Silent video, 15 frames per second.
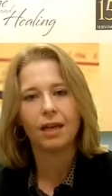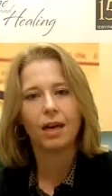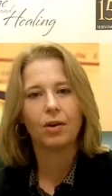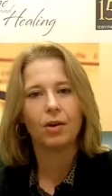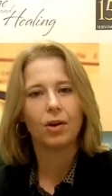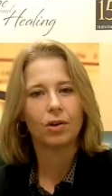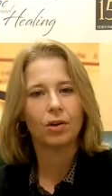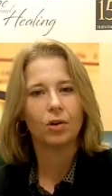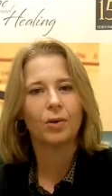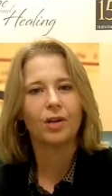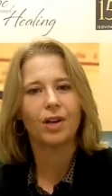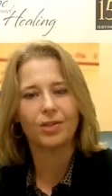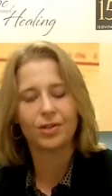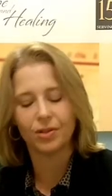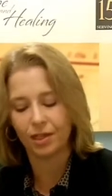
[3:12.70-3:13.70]
In our article,
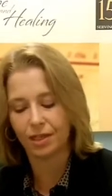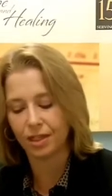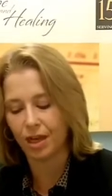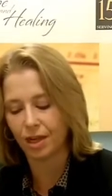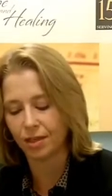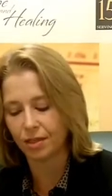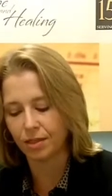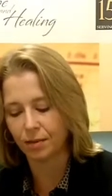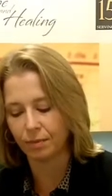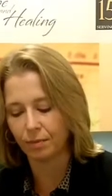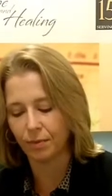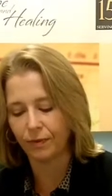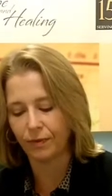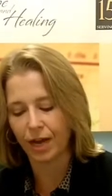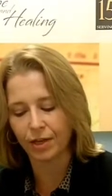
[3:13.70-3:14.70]
we also discuss
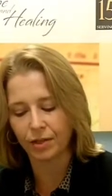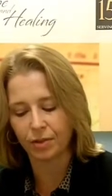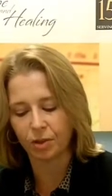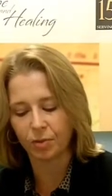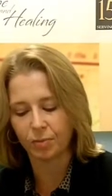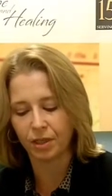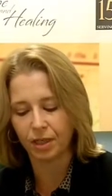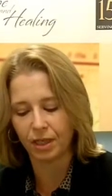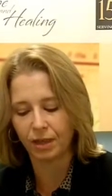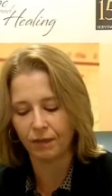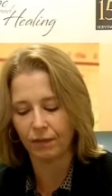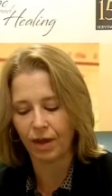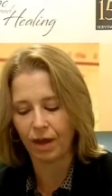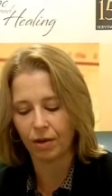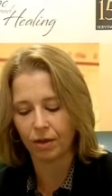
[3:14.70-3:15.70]
factors
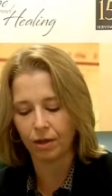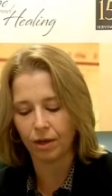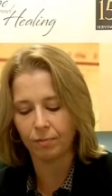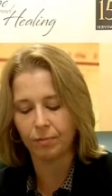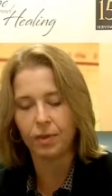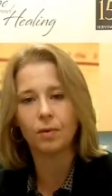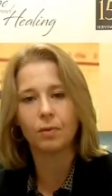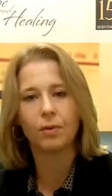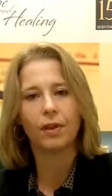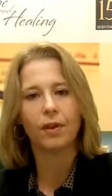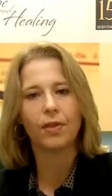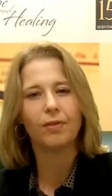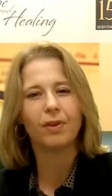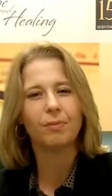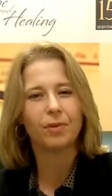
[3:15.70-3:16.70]
predictive of outcome, with
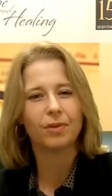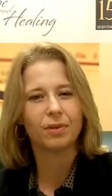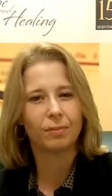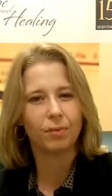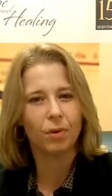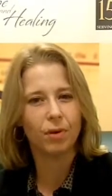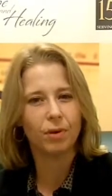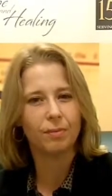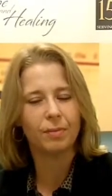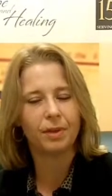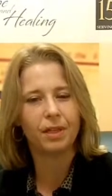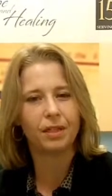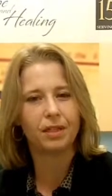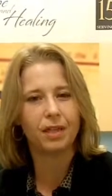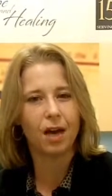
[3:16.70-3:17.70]
the three most important
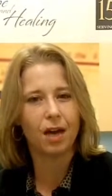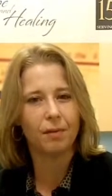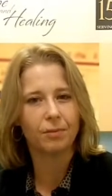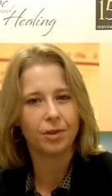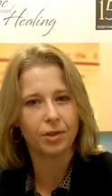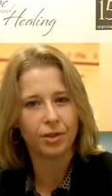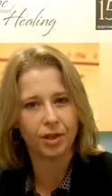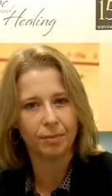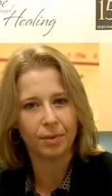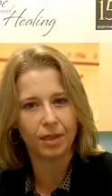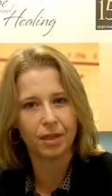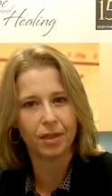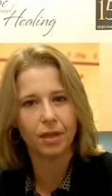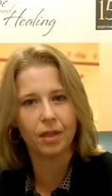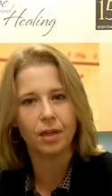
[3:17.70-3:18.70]
being time to
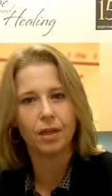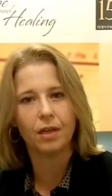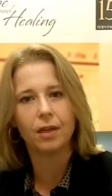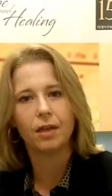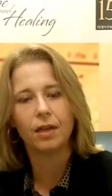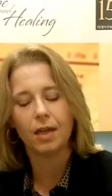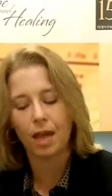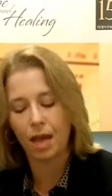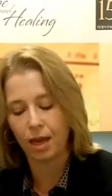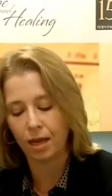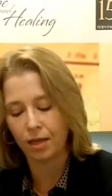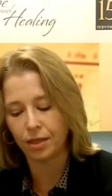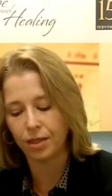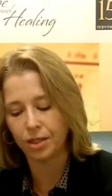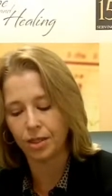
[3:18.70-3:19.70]
treatment,
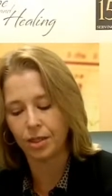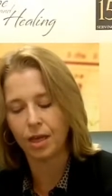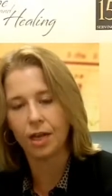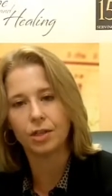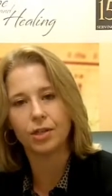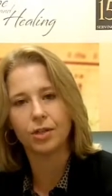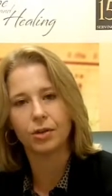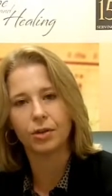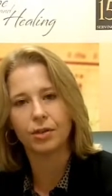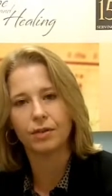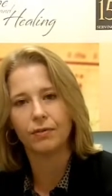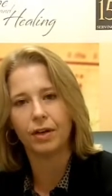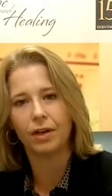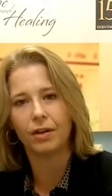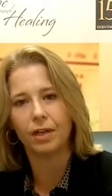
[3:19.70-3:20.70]
age, and stroke
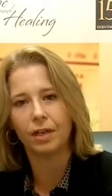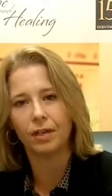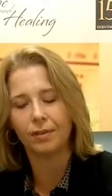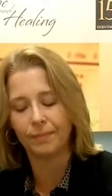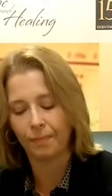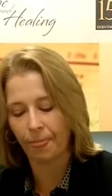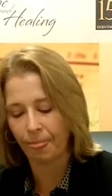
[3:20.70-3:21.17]
severity.